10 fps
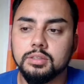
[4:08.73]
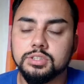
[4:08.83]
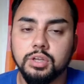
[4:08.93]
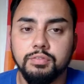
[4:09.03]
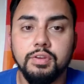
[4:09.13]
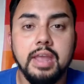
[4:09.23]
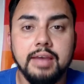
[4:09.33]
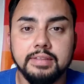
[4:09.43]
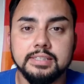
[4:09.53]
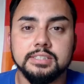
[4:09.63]
So if you
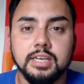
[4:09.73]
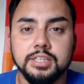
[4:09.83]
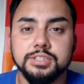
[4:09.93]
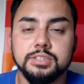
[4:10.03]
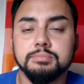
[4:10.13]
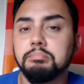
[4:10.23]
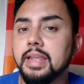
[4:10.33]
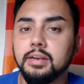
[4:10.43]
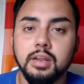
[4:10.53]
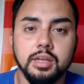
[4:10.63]
have that discussion,
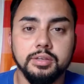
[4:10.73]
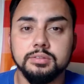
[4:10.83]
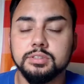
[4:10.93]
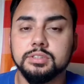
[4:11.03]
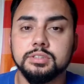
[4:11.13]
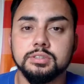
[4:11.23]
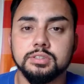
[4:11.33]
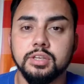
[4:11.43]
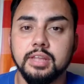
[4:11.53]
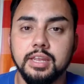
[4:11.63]
make notes
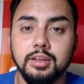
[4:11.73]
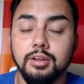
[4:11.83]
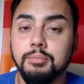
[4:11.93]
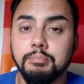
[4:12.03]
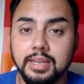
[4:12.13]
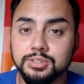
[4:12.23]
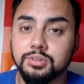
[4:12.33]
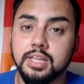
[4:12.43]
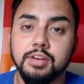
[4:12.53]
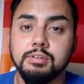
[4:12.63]
so that you make
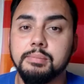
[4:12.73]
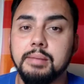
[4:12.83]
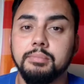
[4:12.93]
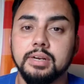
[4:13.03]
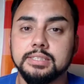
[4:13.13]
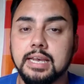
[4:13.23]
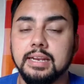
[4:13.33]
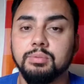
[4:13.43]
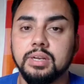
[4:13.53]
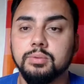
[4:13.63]
sure that you remember
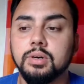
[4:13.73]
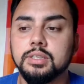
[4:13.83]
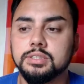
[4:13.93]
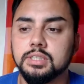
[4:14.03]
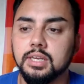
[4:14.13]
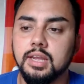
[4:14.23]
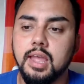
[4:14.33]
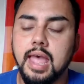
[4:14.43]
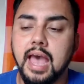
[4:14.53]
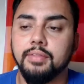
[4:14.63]
exactly what it was,
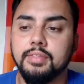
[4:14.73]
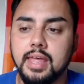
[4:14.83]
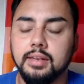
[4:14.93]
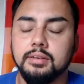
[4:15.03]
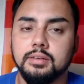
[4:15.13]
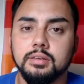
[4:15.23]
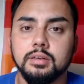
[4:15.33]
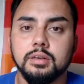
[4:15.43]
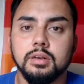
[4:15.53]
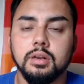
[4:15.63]
and
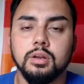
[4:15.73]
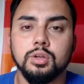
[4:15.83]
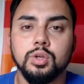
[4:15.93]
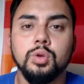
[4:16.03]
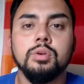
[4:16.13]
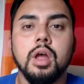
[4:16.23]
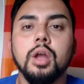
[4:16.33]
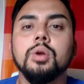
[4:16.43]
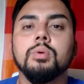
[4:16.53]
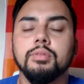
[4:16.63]
then you
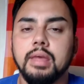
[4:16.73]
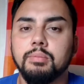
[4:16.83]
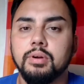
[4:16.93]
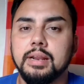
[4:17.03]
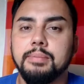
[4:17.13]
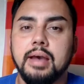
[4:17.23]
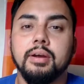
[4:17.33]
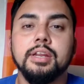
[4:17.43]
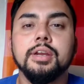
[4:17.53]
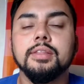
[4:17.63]
know what they're worried
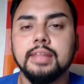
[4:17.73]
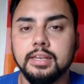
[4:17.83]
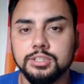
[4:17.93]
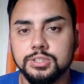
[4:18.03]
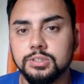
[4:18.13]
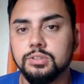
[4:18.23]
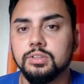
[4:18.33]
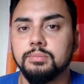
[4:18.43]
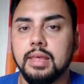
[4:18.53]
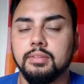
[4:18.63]
about, and you can then assure
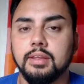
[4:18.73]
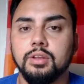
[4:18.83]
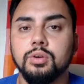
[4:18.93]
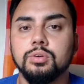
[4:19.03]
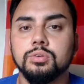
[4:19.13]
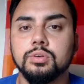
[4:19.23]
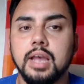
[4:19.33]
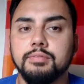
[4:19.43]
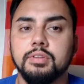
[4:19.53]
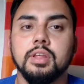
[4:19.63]
them that you'll
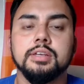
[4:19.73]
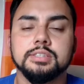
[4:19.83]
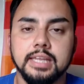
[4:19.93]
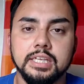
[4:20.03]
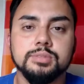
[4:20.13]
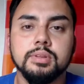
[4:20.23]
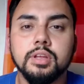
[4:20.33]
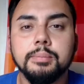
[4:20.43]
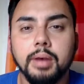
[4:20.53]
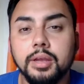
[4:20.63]
cover those things with
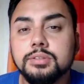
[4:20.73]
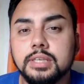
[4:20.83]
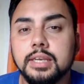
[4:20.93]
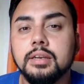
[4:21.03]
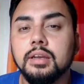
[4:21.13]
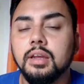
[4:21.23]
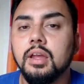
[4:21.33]
good posing.